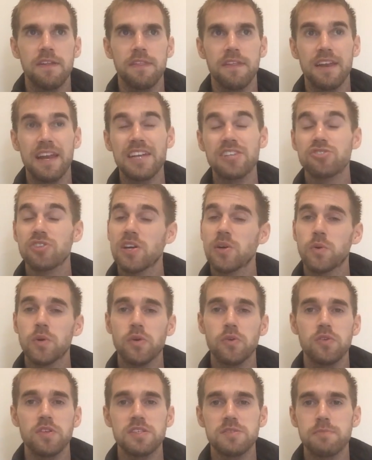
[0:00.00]
then I'd try to
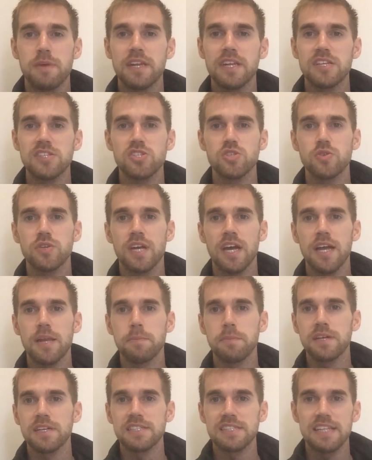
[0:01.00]
work with as many as you
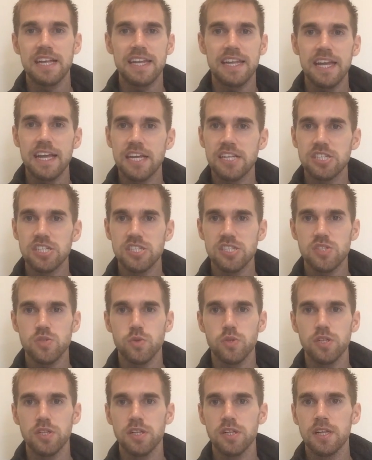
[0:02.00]
can, because a lot of agents
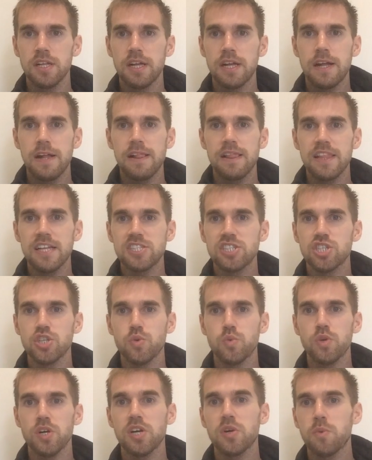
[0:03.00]
will let you
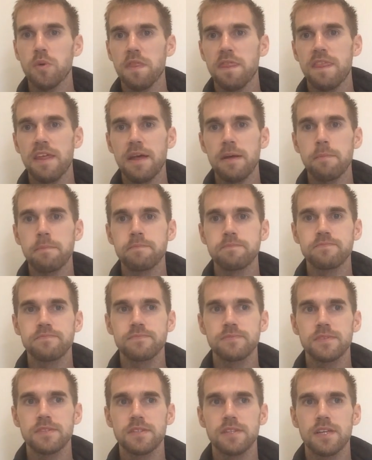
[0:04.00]
work with them
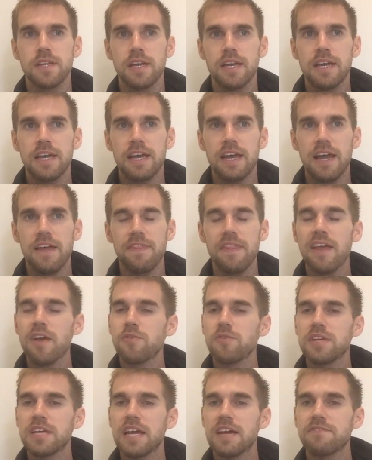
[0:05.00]
and they
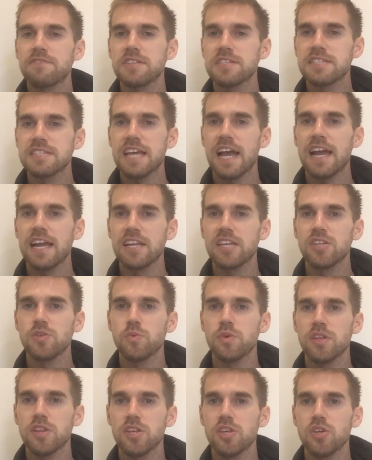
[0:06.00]
only have to sign
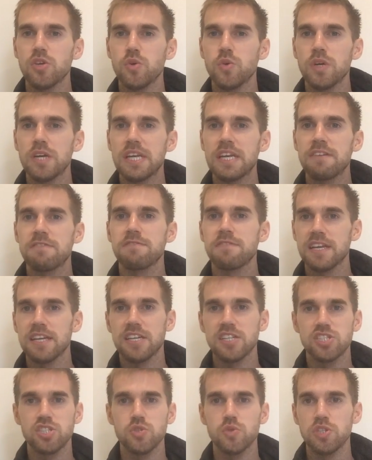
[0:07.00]
with you if they
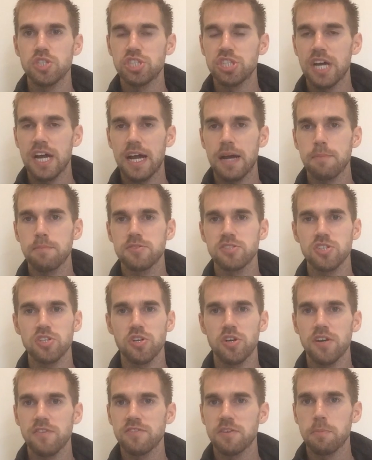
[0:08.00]
get you a job, so
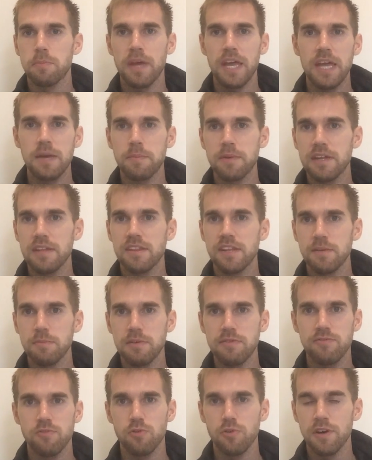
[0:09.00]
you don't have to pay them anything
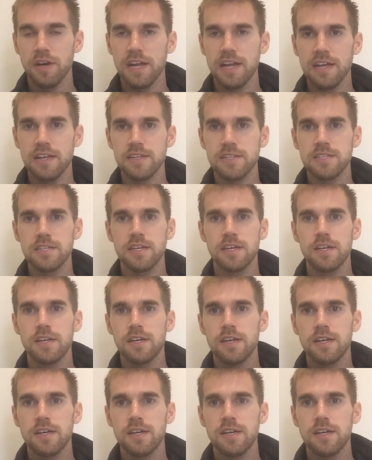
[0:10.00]
beforehand.